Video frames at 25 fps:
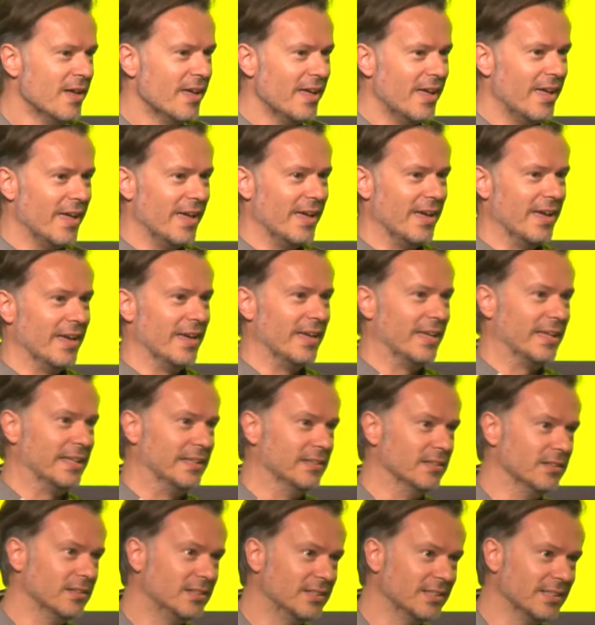
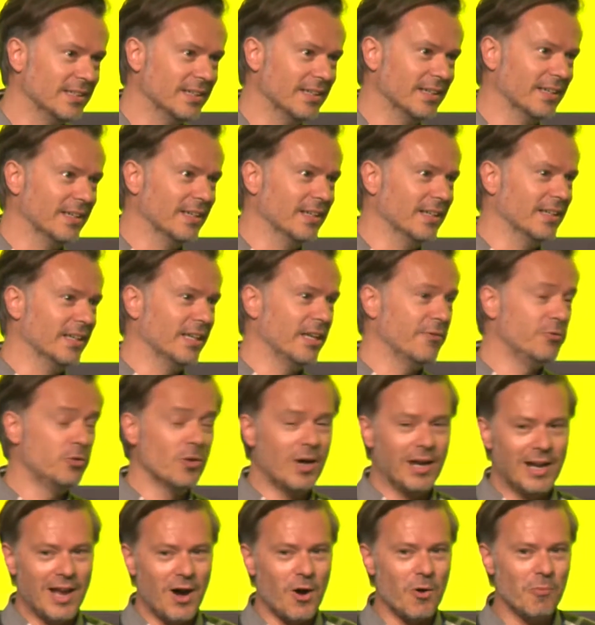And if you
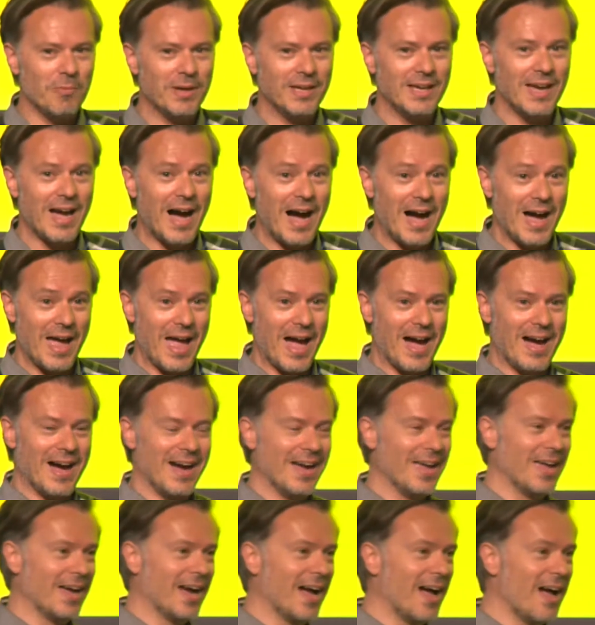allow me,
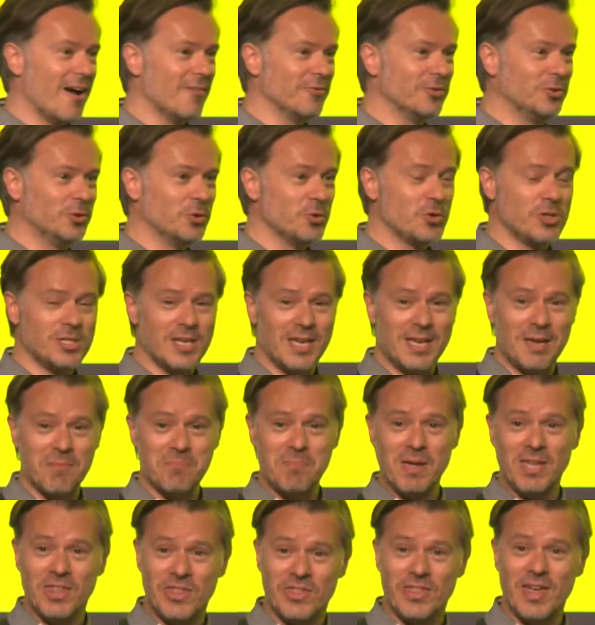I have to say a
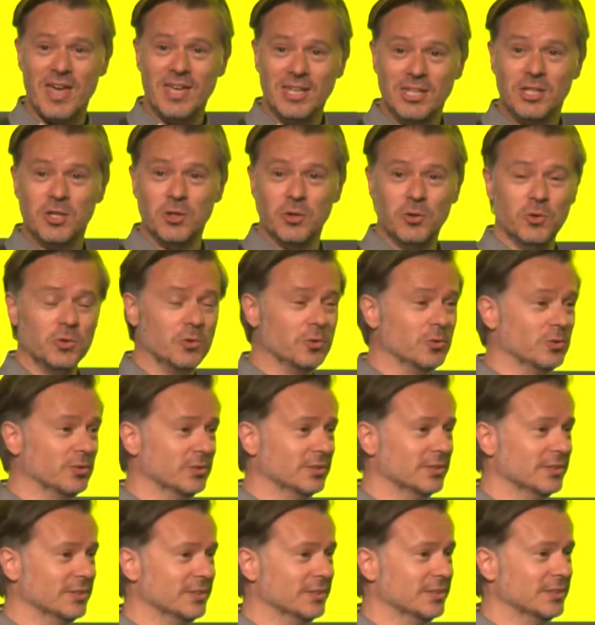big thank you
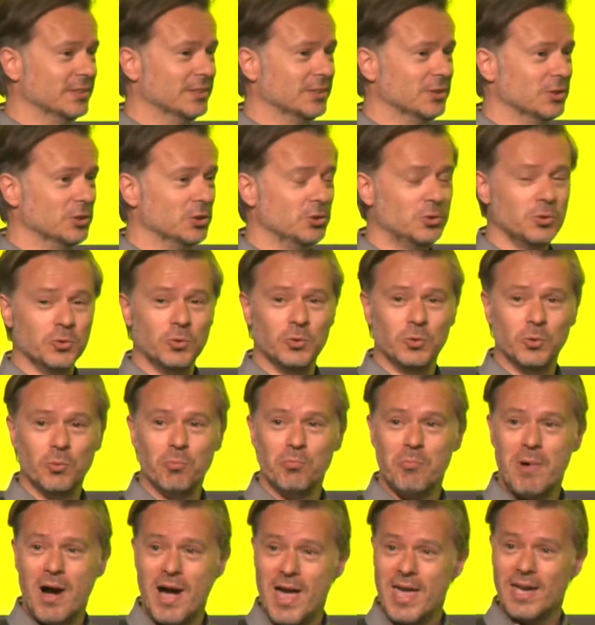to
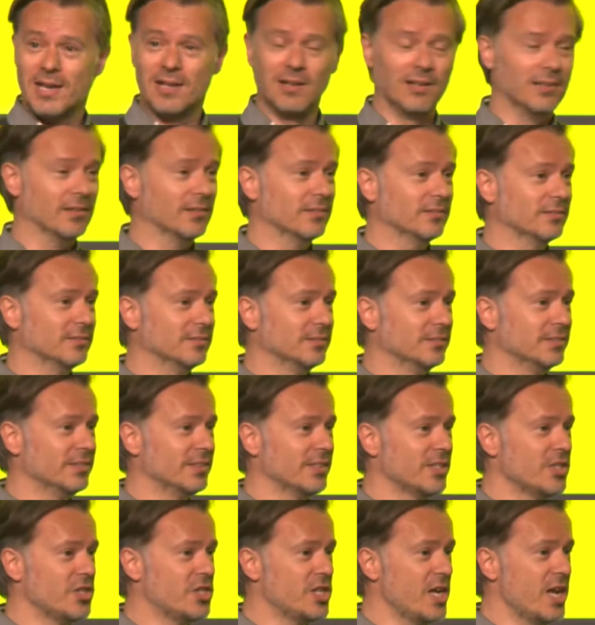Michael,
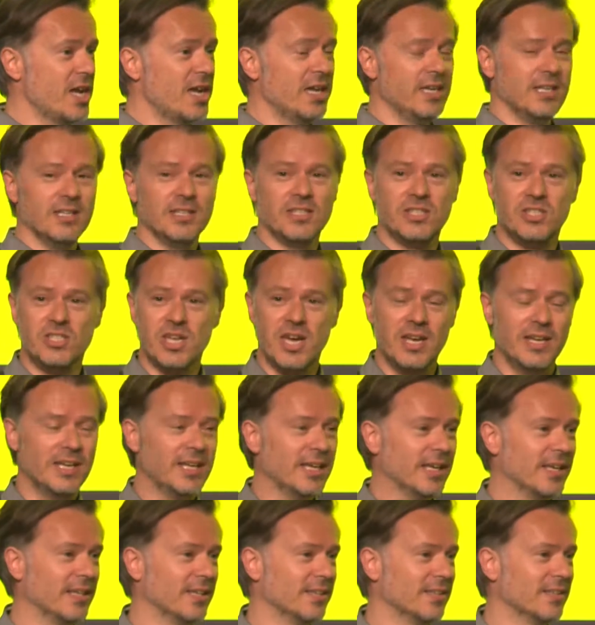Jay,
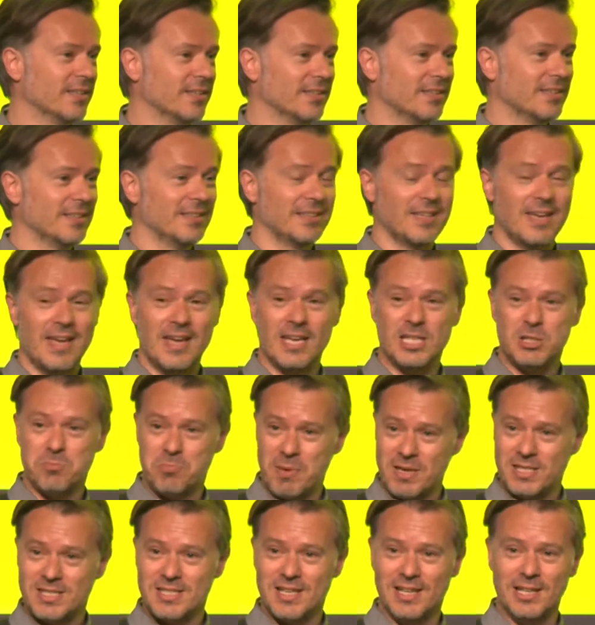Jenny,
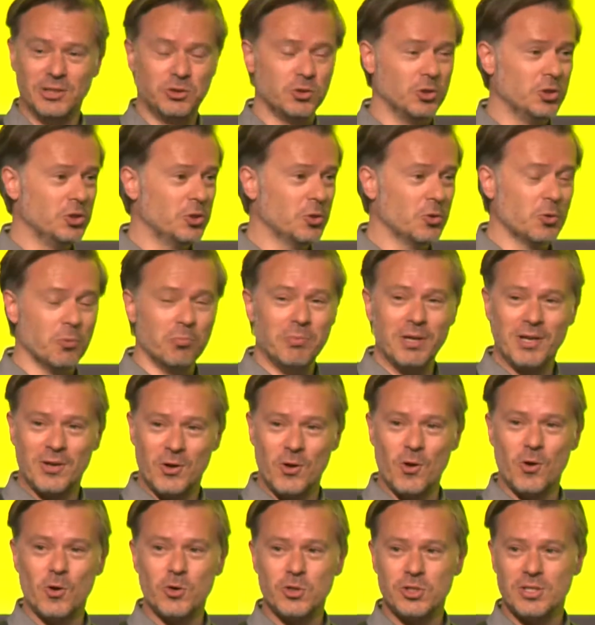especially to you,
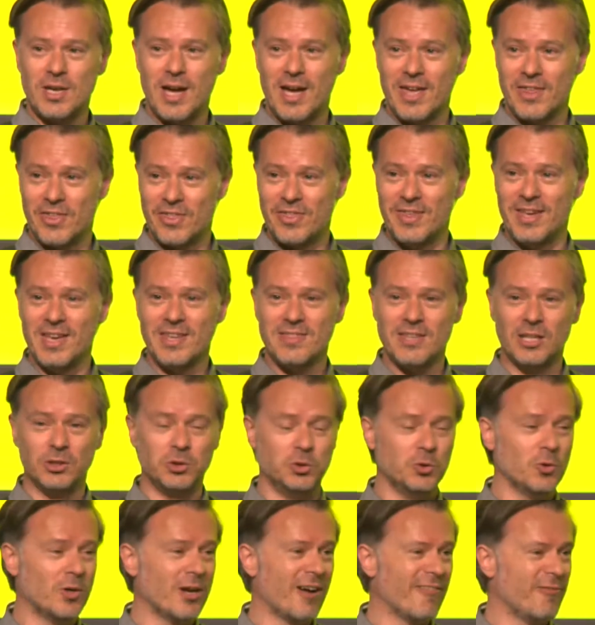because I think that
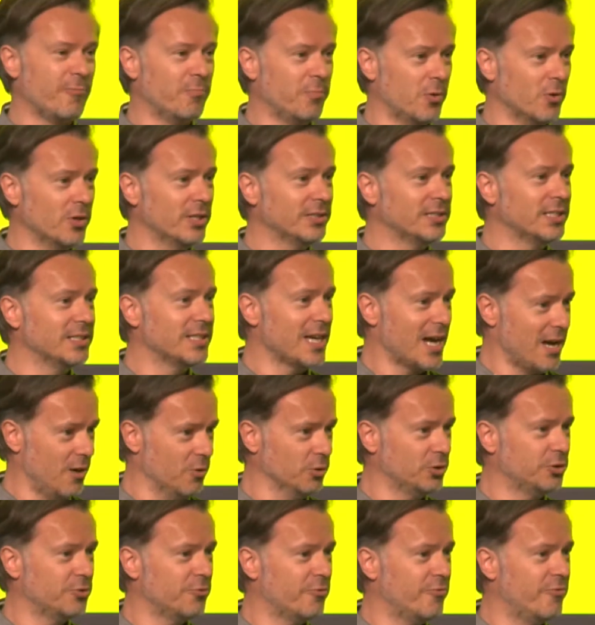you have pointed
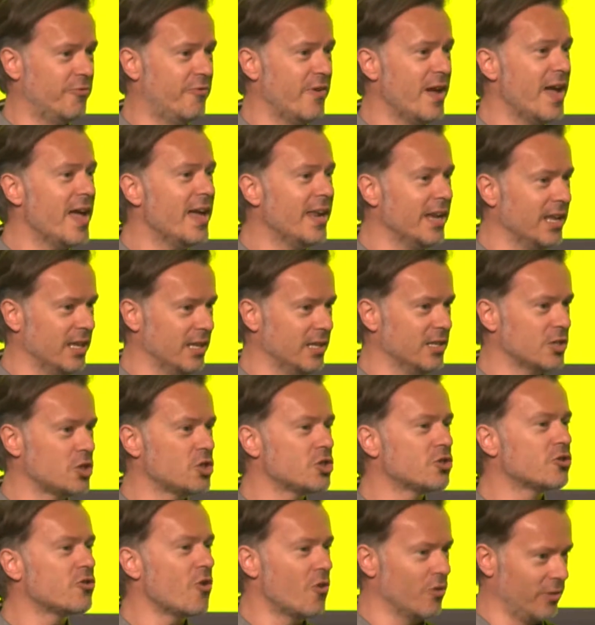out very
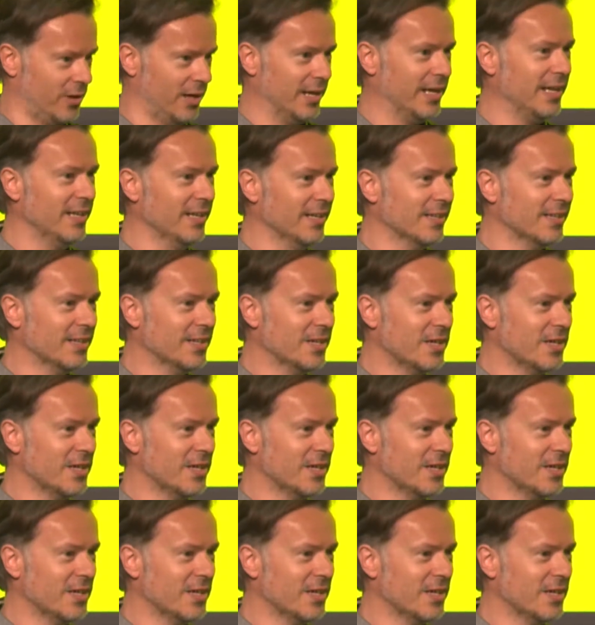strongly